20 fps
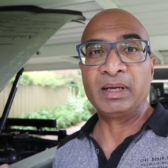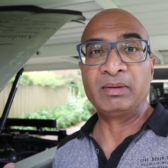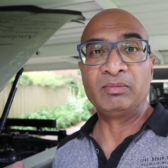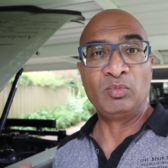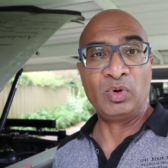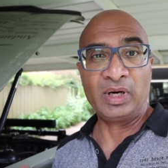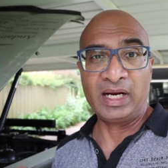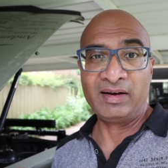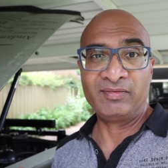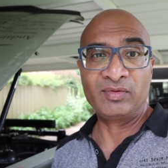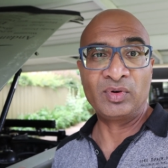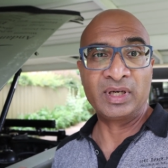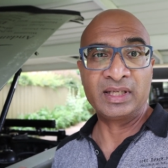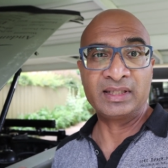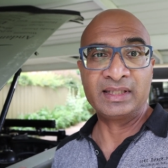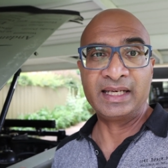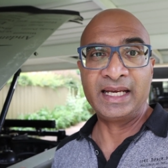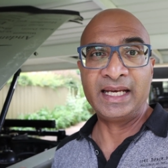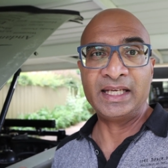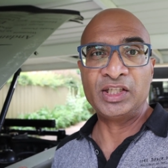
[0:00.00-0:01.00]
but what I've got
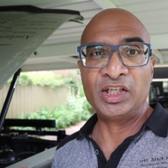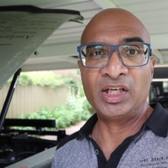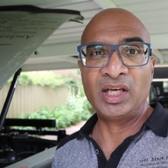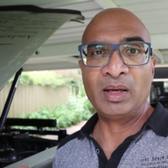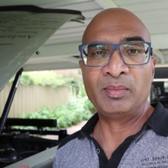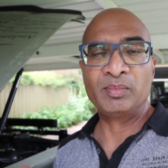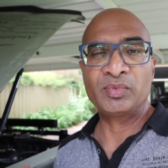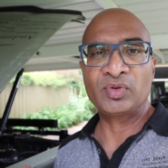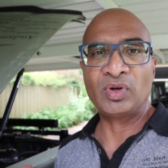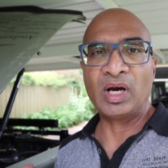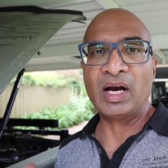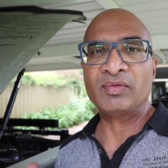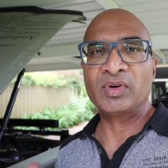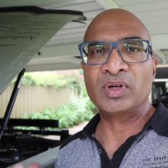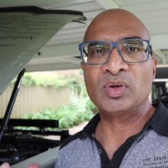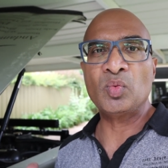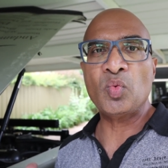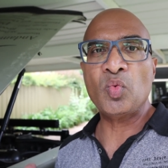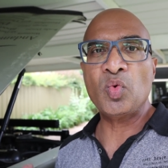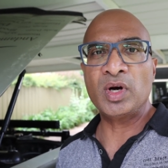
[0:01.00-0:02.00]
is an AGM, so I've
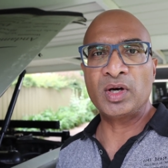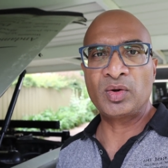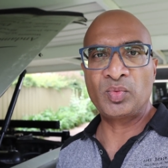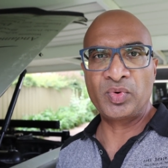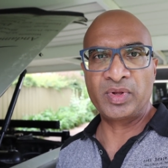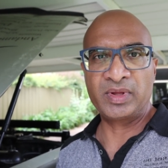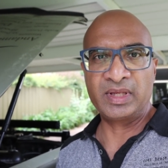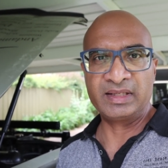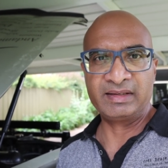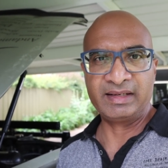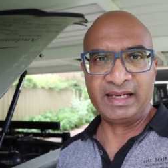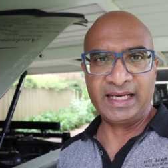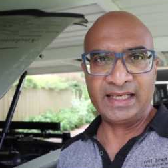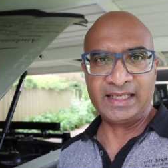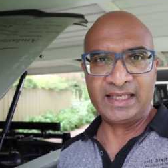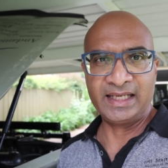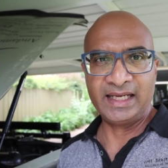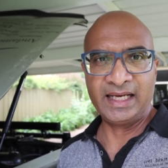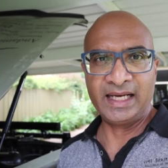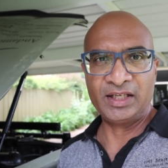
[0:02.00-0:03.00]
got to work with this
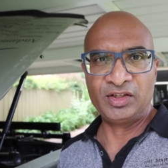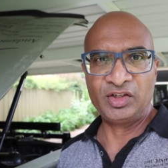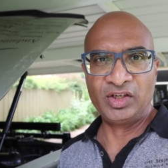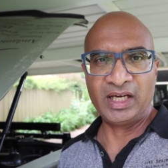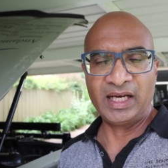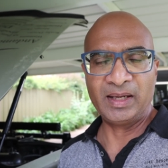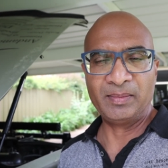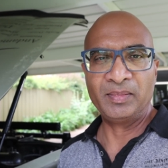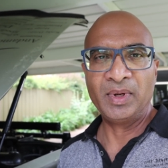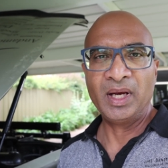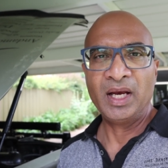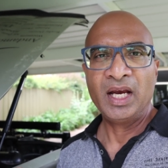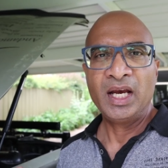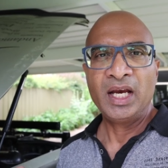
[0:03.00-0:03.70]
AGM.